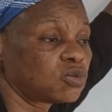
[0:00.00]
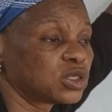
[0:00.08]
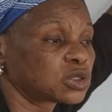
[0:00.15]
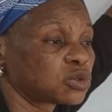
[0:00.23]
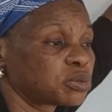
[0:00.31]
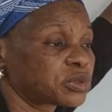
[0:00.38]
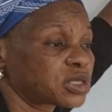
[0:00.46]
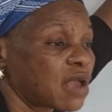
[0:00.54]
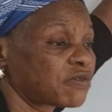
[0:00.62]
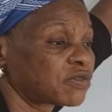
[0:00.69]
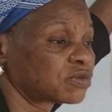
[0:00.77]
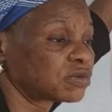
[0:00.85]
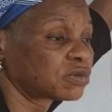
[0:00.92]
with group
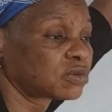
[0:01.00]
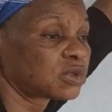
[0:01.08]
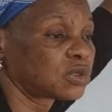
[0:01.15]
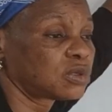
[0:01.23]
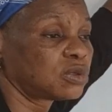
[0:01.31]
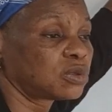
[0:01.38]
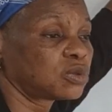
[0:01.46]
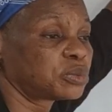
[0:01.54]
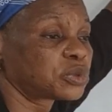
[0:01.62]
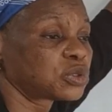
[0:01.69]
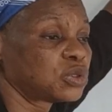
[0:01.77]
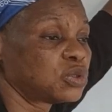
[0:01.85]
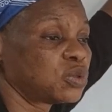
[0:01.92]
7, group
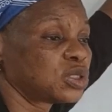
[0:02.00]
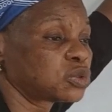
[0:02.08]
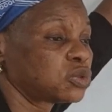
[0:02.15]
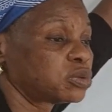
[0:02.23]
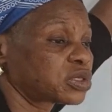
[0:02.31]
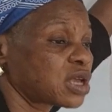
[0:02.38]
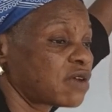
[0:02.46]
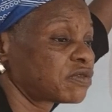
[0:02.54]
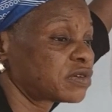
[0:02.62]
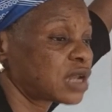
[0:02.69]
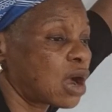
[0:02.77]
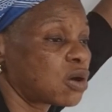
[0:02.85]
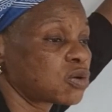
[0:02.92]
2 with group
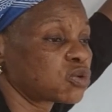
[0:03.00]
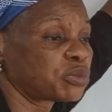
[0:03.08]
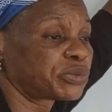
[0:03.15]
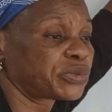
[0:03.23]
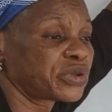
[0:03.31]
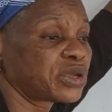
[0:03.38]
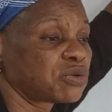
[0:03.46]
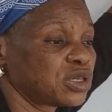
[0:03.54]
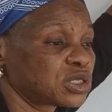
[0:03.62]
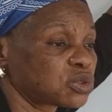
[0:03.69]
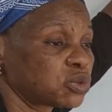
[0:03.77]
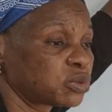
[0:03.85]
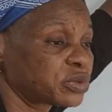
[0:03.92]
7, now group 3
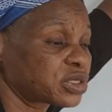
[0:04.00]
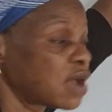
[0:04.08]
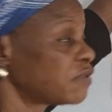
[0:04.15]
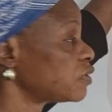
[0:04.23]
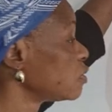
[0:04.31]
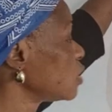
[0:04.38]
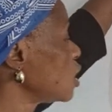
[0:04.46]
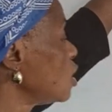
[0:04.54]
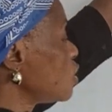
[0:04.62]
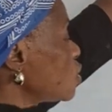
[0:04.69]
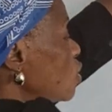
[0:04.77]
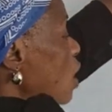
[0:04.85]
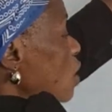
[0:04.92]
with group 7.
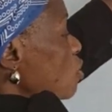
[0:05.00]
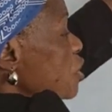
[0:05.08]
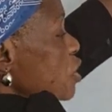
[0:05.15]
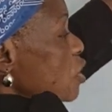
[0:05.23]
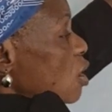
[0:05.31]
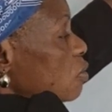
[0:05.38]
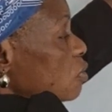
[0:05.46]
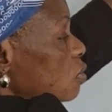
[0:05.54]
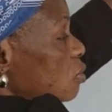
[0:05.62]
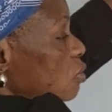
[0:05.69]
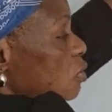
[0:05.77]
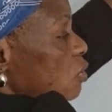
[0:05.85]
So aluminium